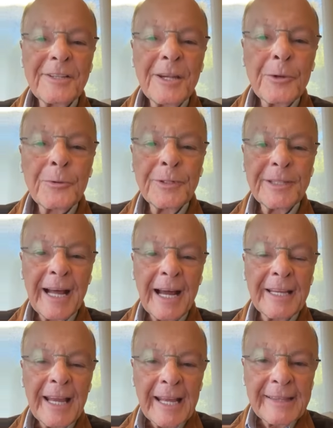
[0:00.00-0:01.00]
So
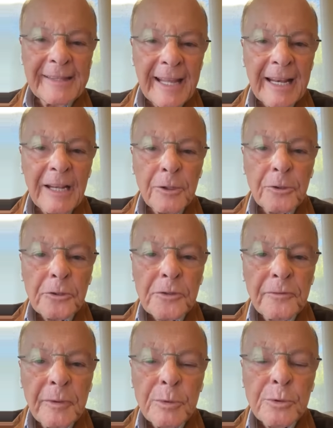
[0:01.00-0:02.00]
that's what we have to
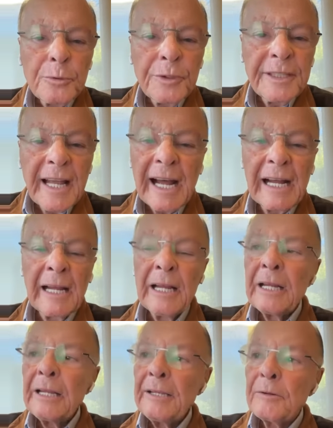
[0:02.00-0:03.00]
take care of.
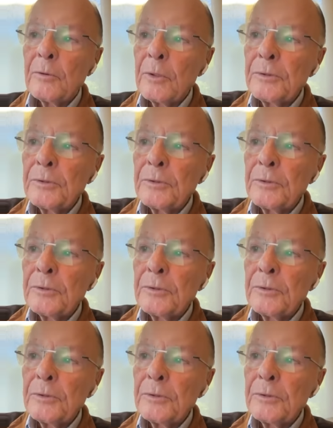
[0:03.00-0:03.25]
And that's